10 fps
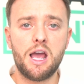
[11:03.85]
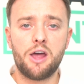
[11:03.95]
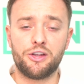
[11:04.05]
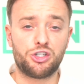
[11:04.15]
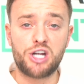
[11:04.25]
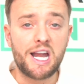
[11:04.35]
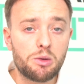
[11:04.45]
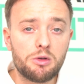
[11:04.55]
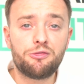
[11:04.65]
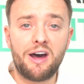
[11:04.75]
the
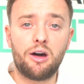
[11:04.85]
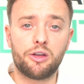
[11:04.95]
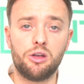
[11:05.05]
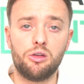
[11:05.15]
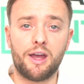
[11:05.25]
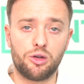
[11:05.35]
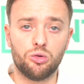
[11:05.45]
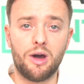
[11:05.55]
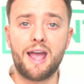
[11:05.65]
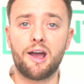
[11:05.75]
genuine value that your
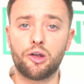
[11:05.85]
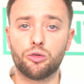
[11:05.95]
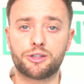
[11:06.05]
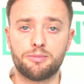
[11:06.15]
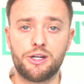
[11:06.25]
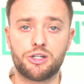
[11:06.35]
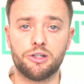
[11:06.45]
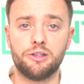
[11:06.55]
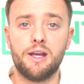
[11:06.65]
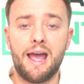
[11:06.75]
AI
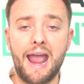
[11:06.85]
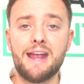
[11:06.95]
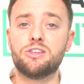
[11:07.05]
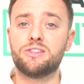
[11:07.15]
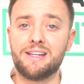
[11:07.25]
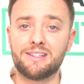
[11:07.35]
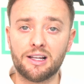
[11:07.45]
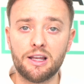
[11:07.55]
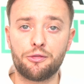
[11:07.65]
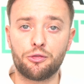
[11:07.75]
automation agency is
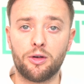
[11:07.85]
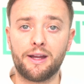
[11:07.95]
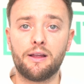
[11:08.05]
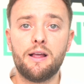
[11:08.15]
delivering,